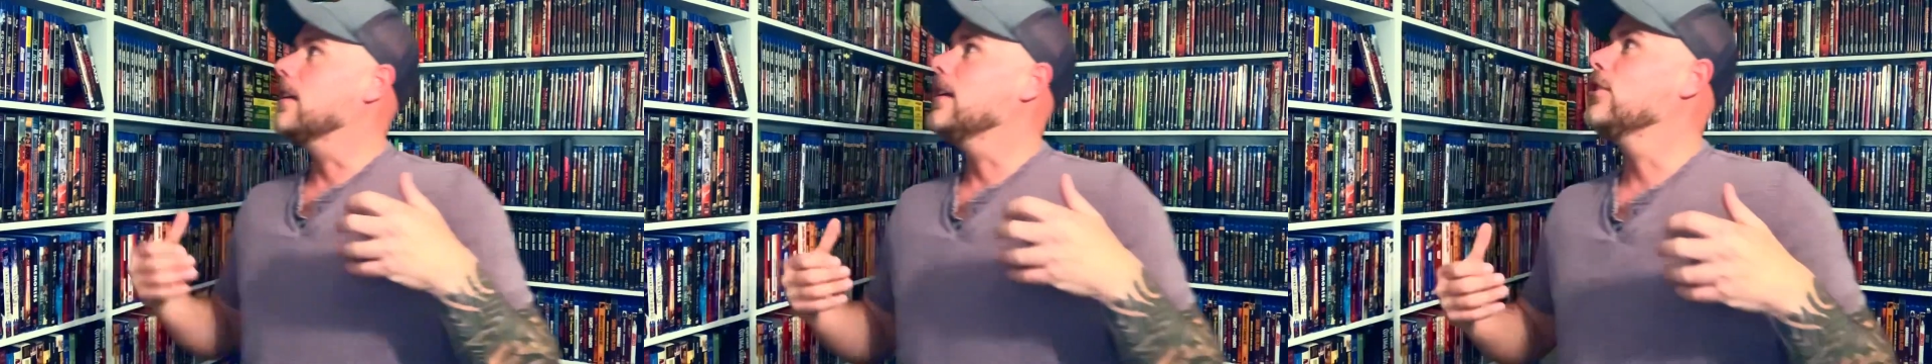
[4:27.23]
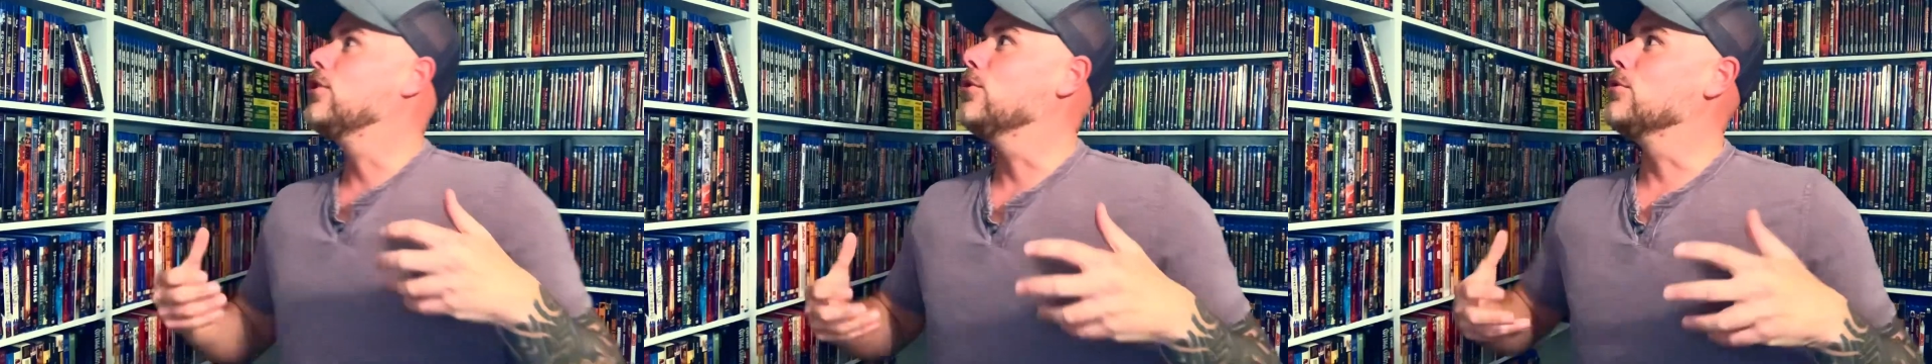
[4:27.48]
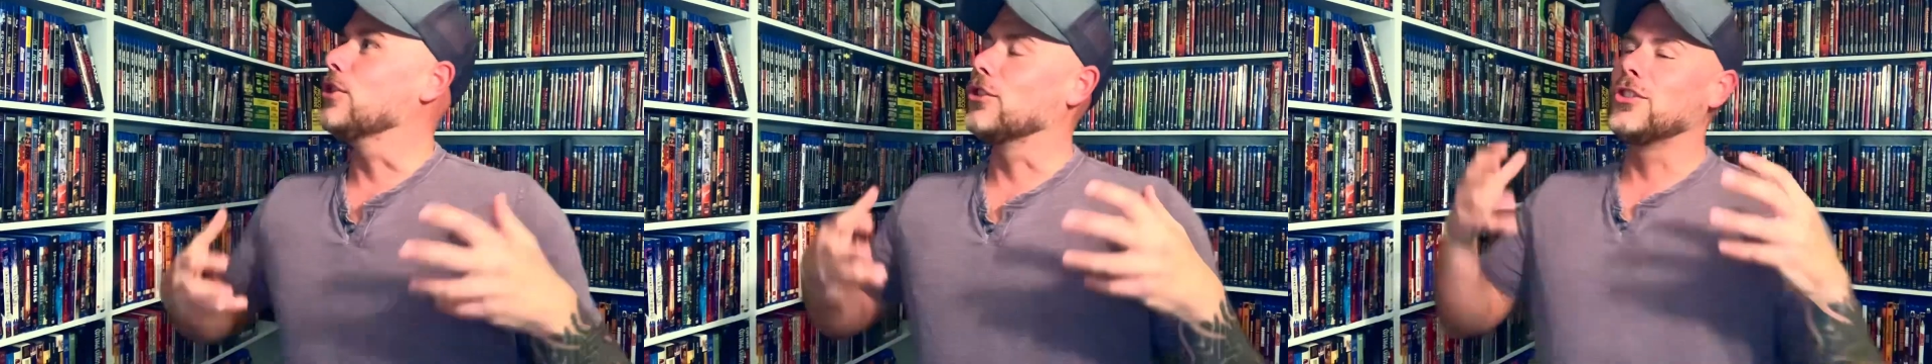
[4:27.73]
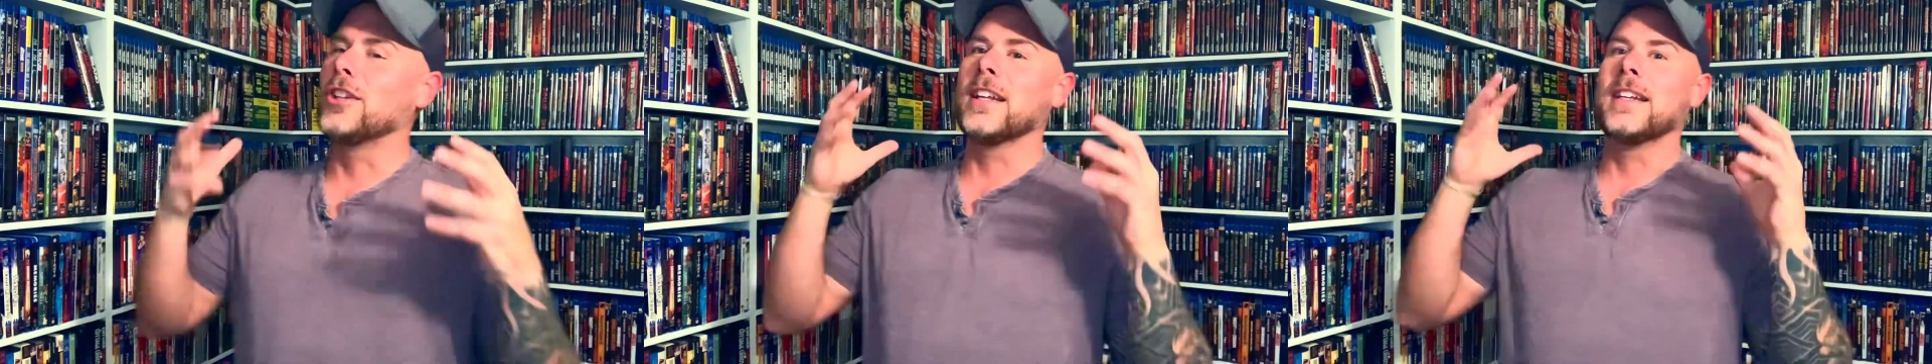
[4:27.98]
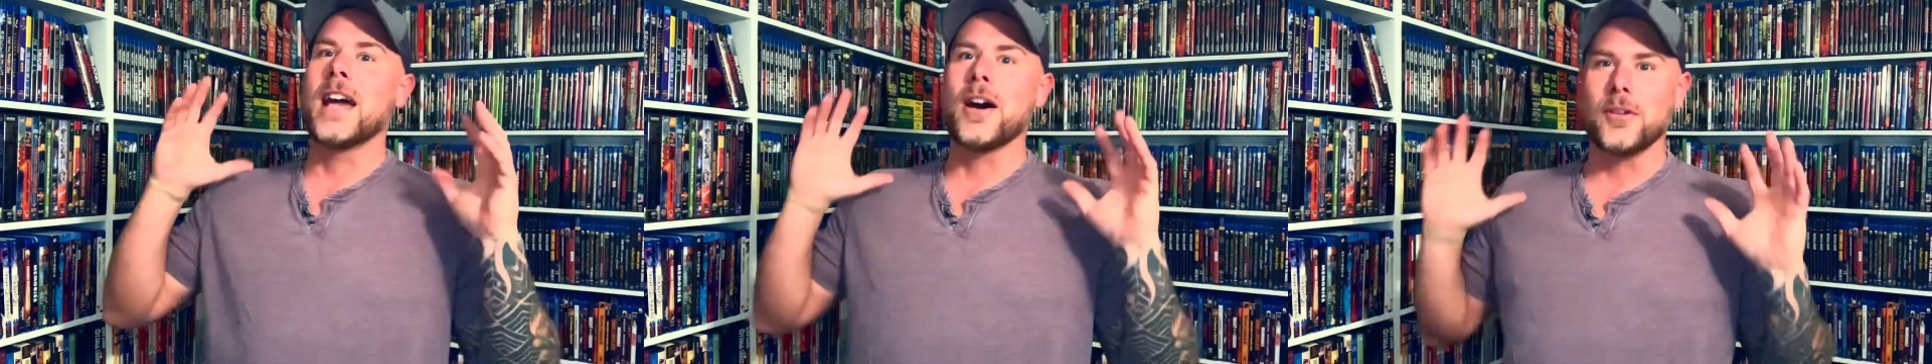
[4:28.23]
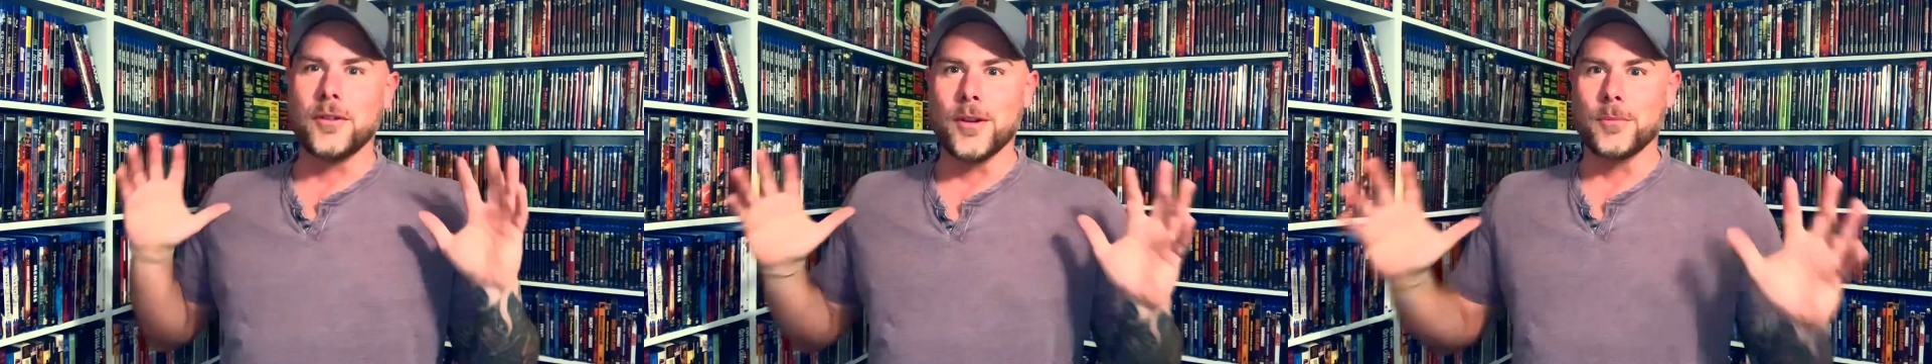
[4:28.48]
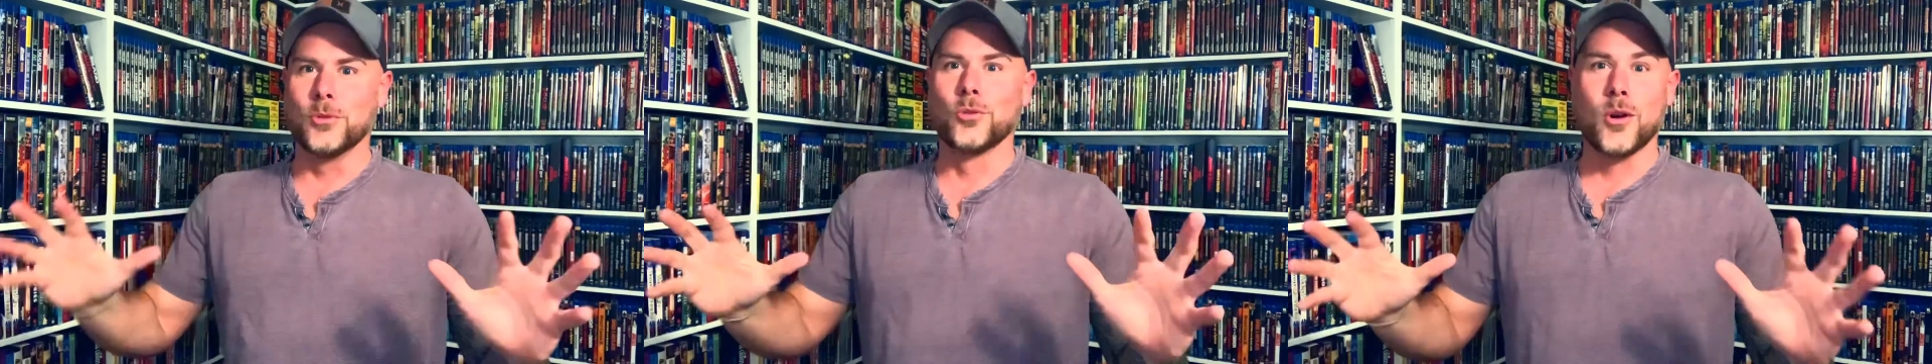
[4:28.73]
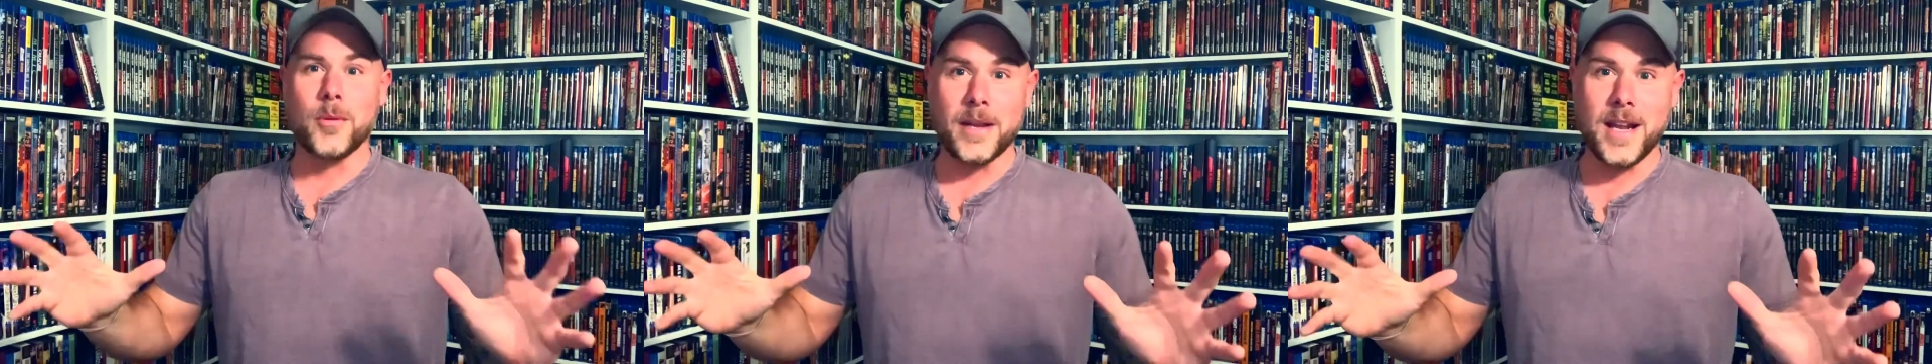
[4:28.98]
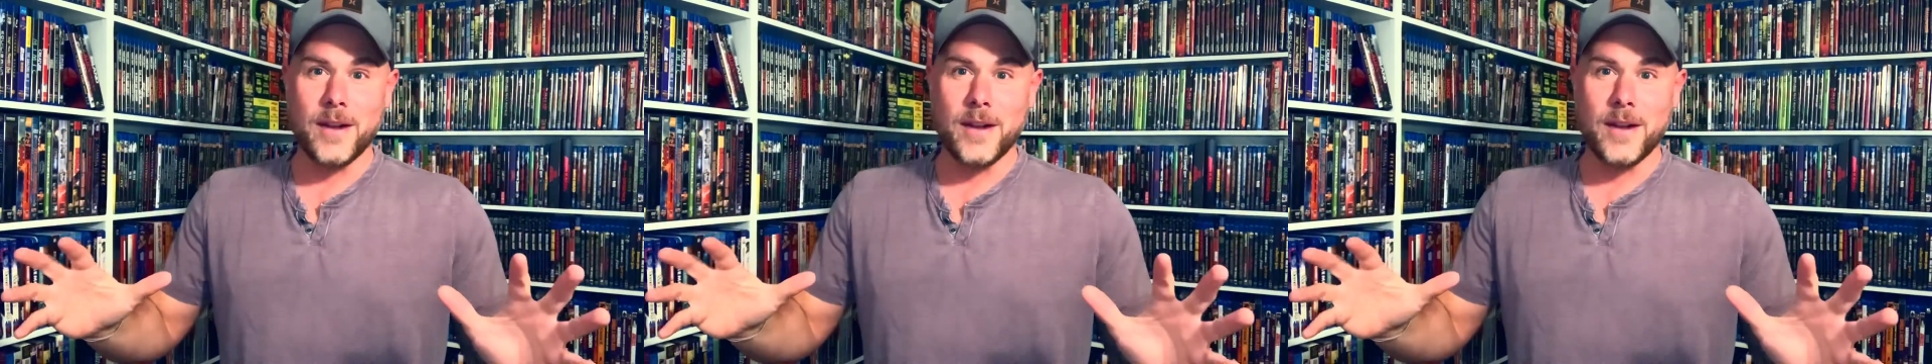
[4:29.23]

into just sitting down and absorbing